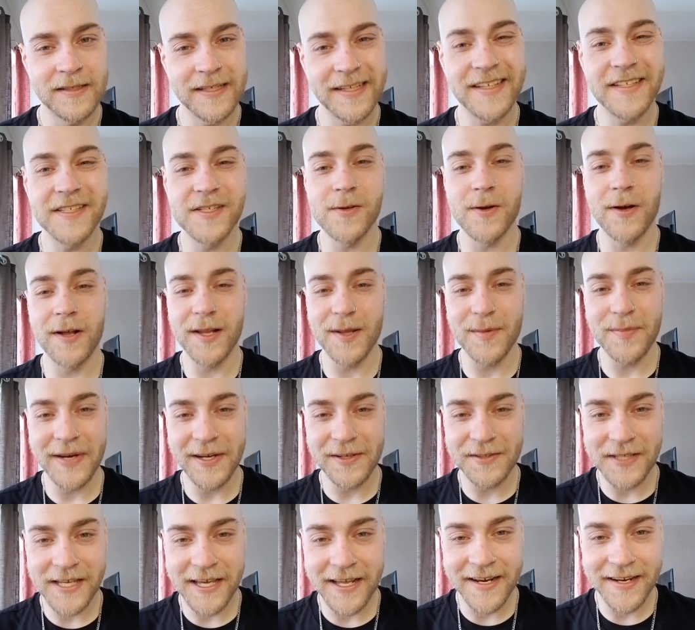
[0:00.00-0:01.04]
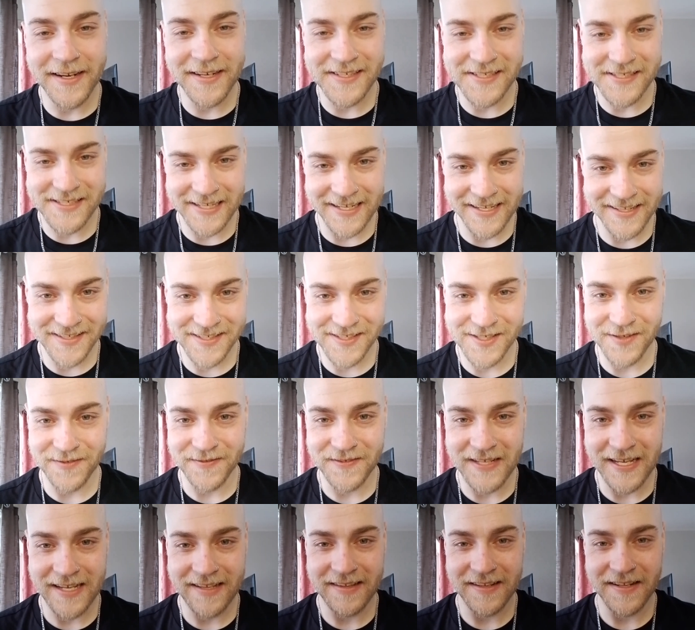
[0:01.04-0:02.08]
It is all about getting a sense
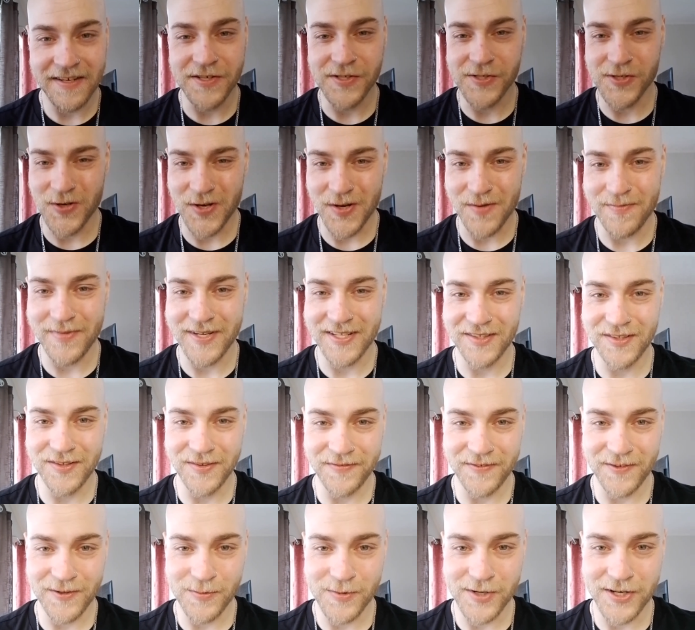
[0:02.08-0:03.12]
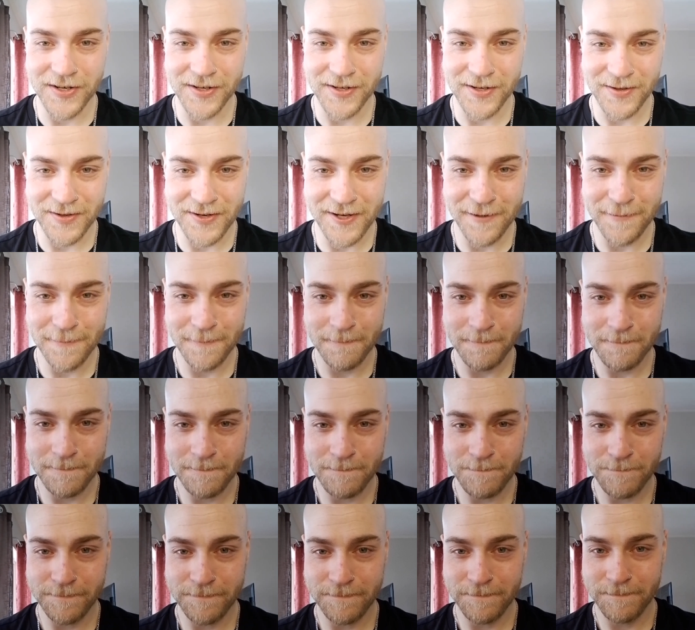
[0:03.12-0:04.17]
of that enjoyment of the work, you know?
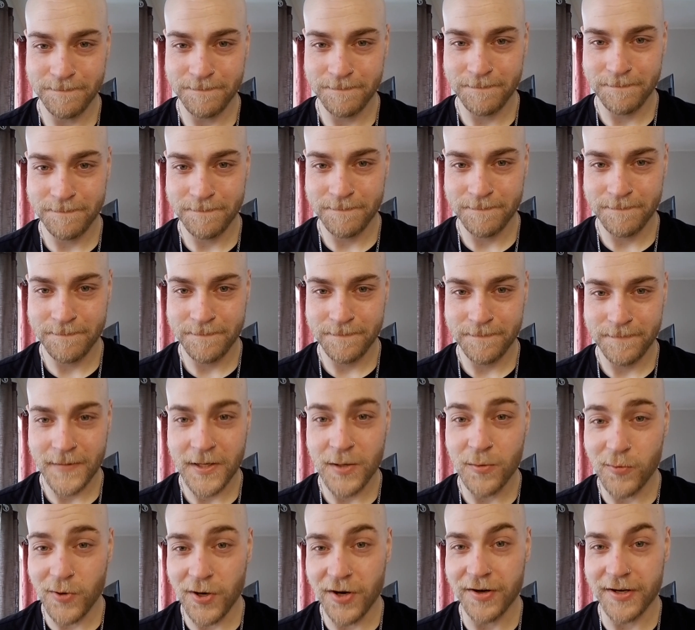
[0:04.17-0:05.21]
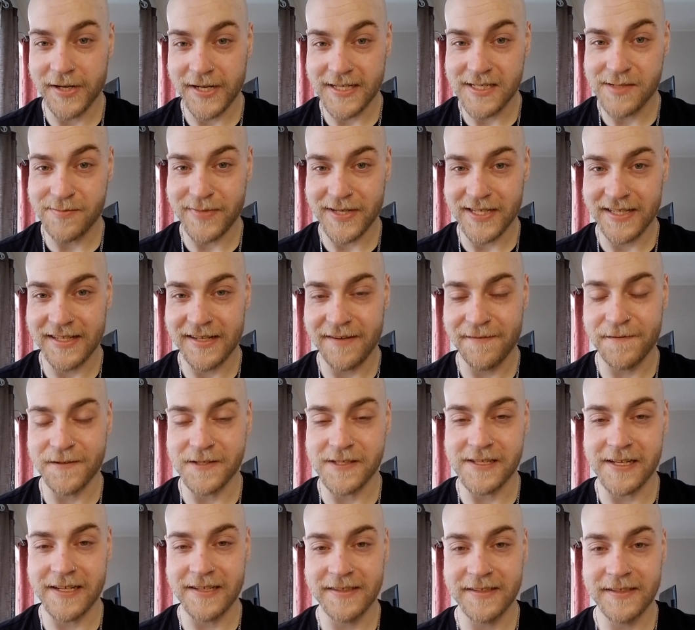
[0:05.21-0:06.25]
The work is
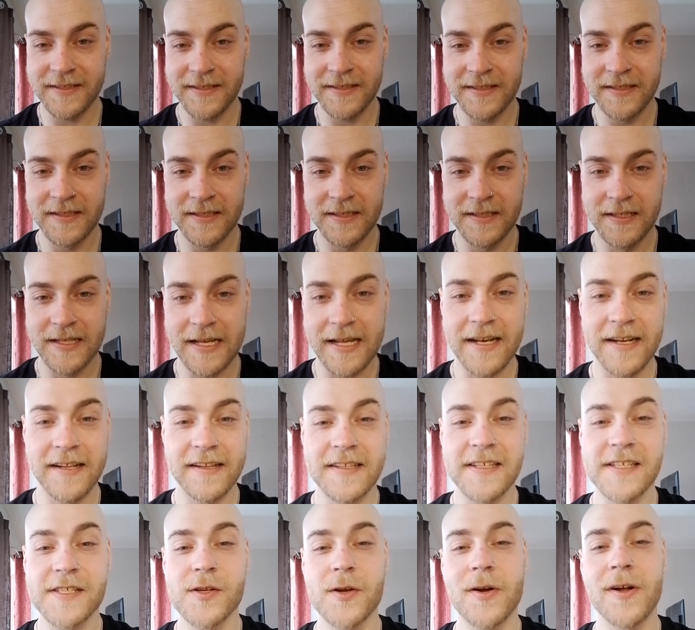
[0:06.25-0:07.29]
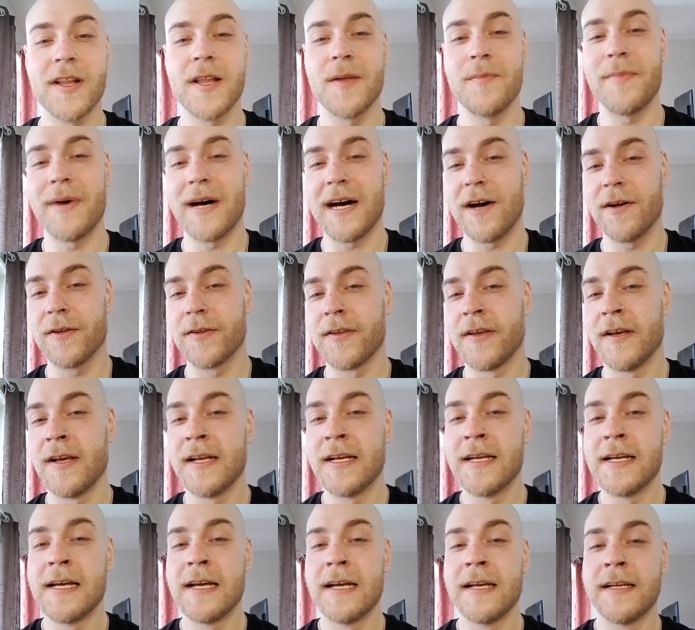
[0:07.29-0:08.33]
magnificent. And it is all about
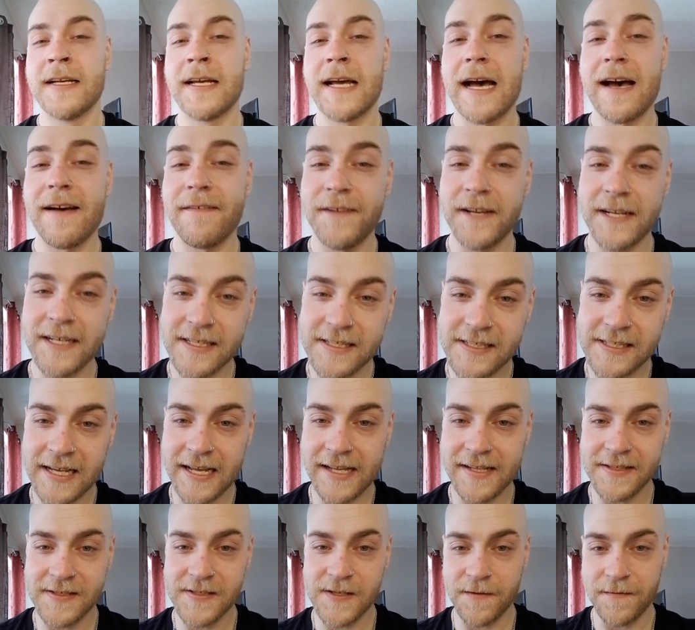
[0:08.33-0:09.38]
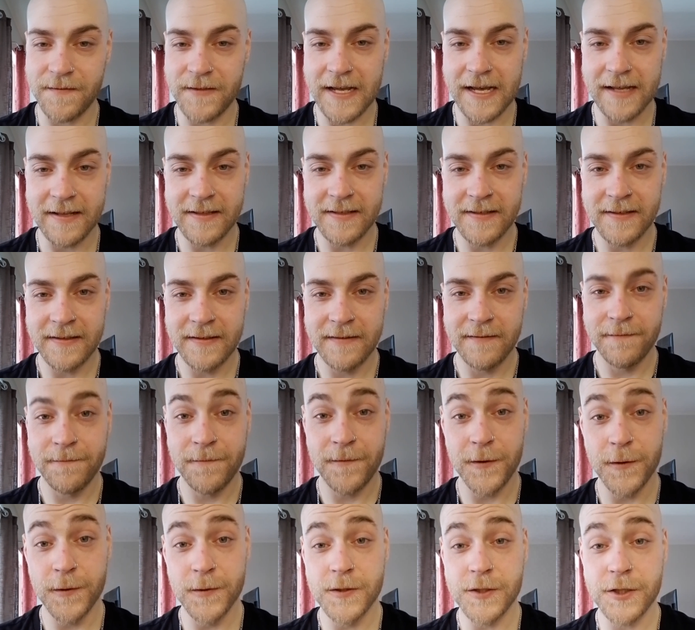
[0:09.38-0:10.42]
having a sense of that
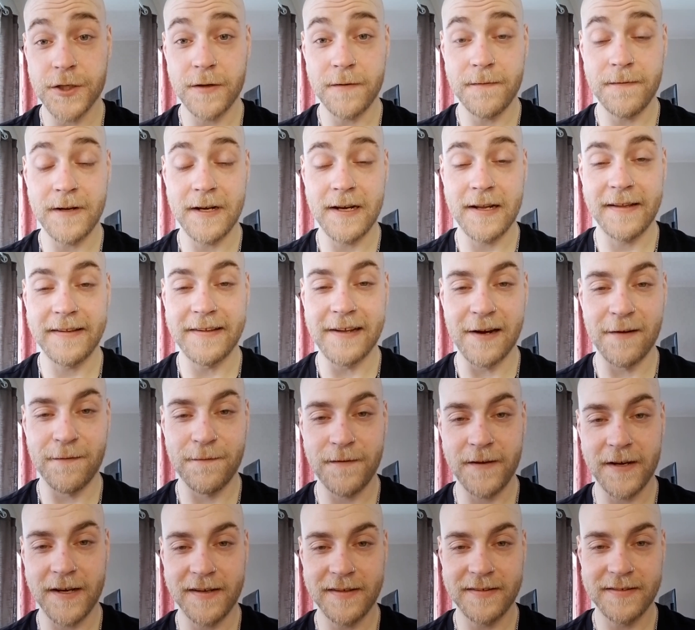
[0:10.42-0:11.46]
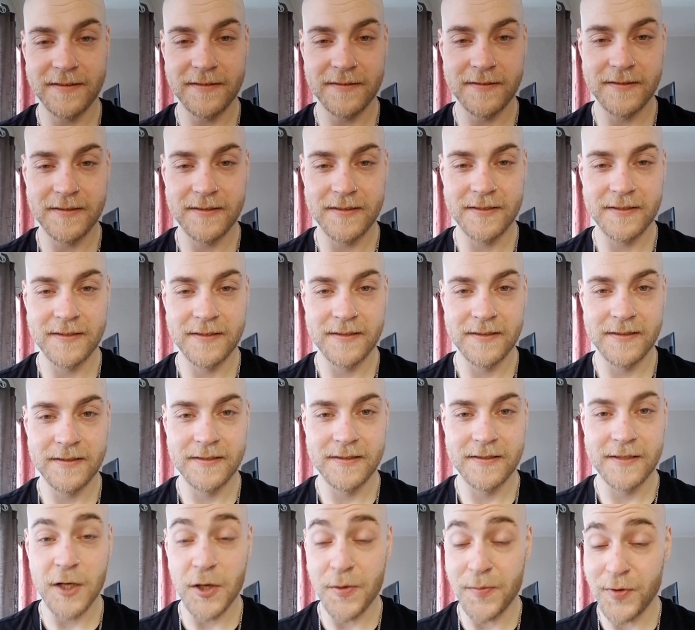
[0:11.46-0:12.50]
future Philadelphia,
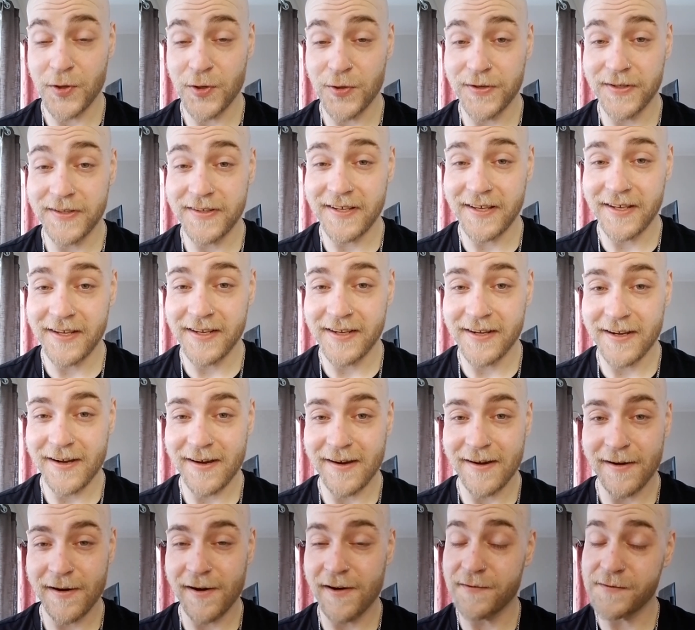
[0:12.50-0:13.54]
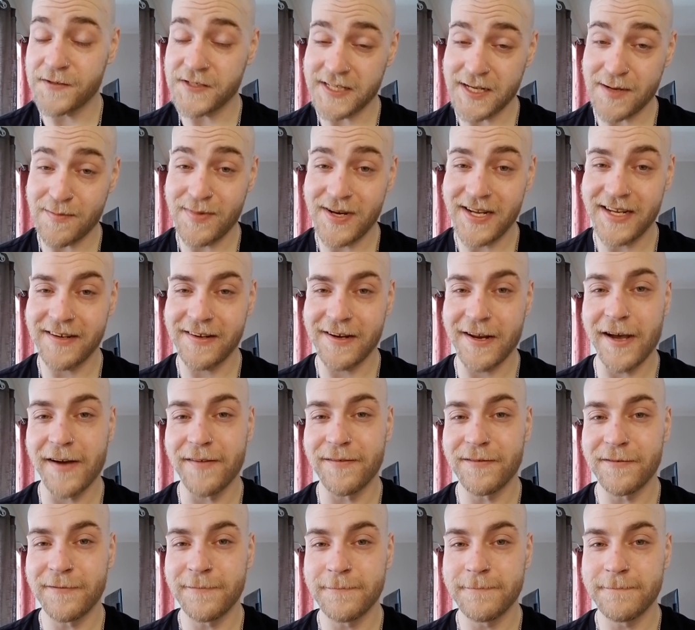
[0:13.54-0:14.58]
community of sibling
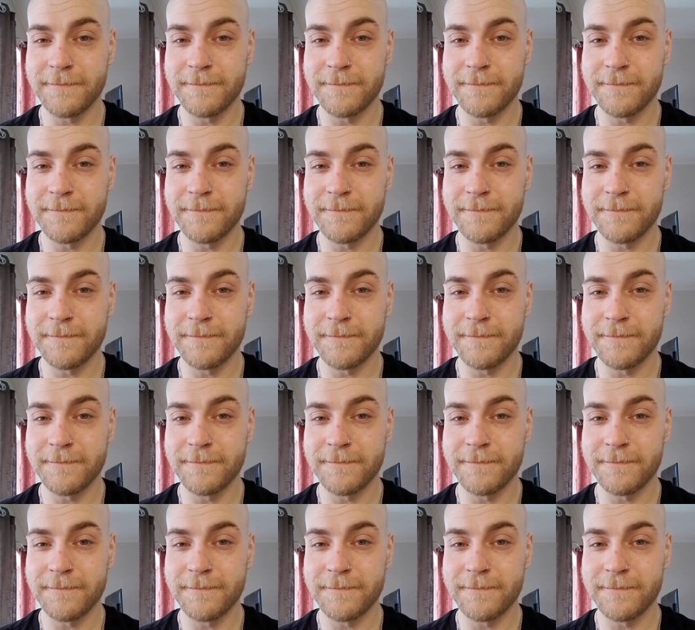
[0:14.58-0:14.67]
love,